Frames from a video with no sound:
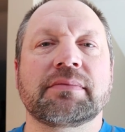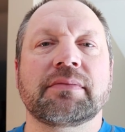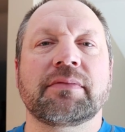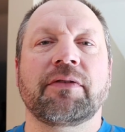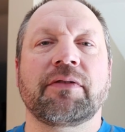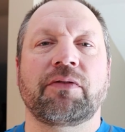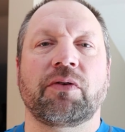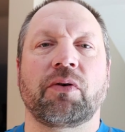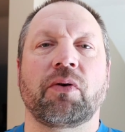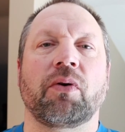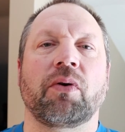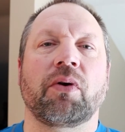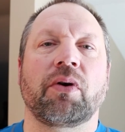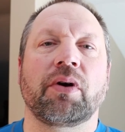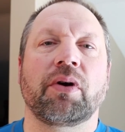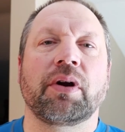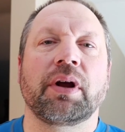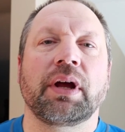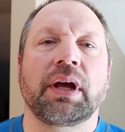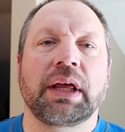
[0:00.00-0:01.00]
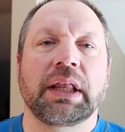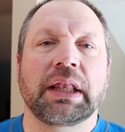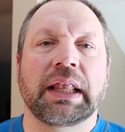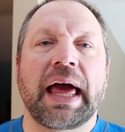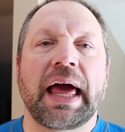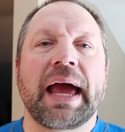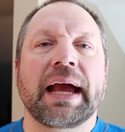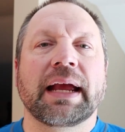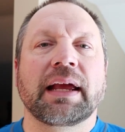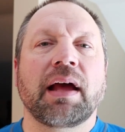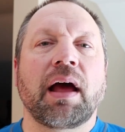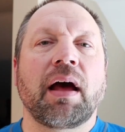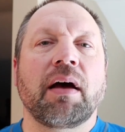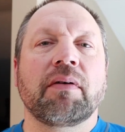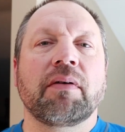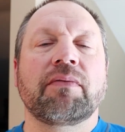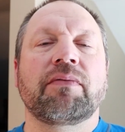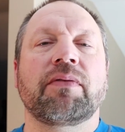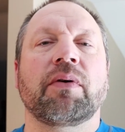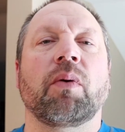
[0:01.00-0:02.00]
for lack
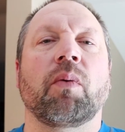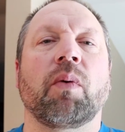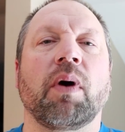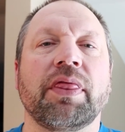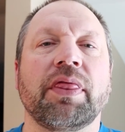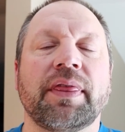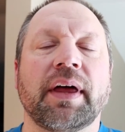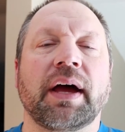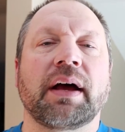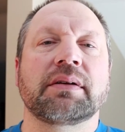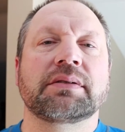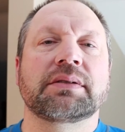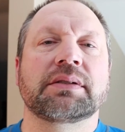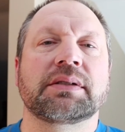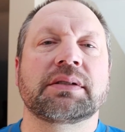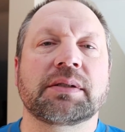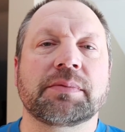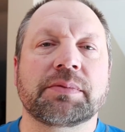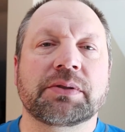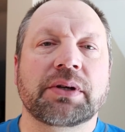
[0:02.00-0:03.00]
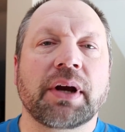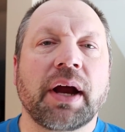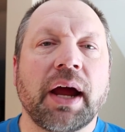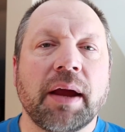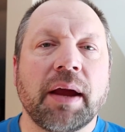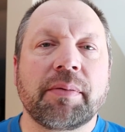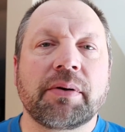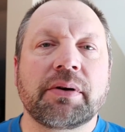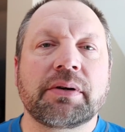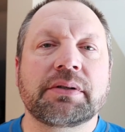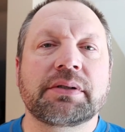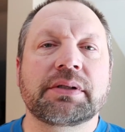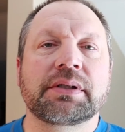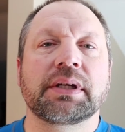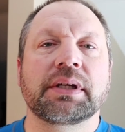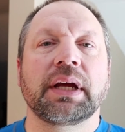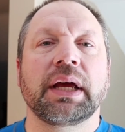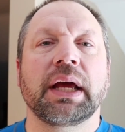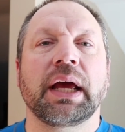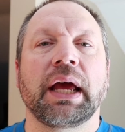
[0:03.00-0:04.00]
of 1,000 subscribers